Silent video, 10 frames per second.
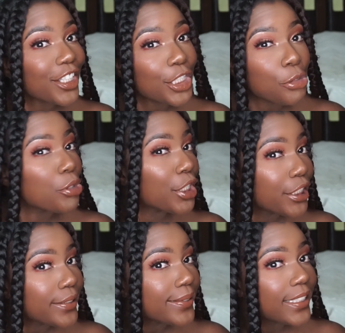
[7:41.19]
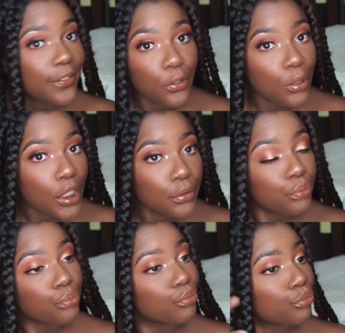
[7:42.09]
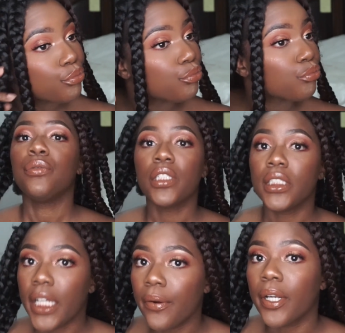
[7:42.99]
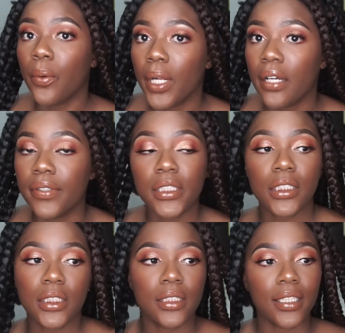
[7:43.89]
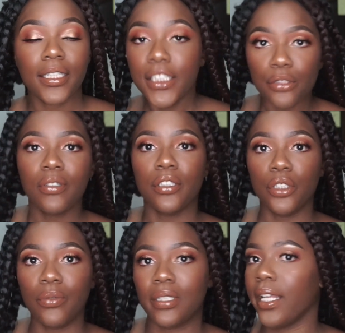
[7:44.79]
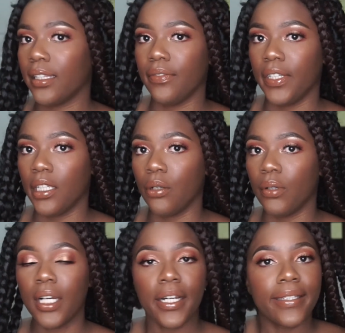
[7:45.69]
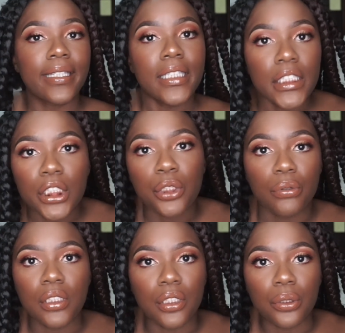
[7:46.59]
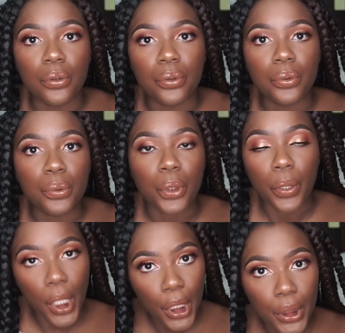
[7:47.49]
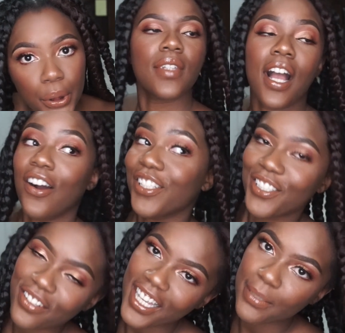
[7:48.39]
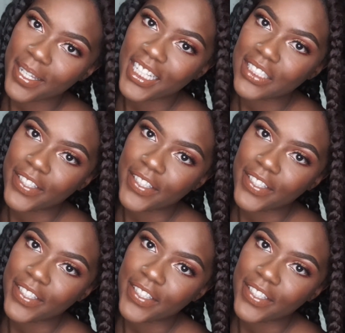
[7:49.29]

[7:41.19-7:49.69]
you could. You could share it or whatever. The least you could do is like the video. The least you could do, okay? I'll see you guys in my next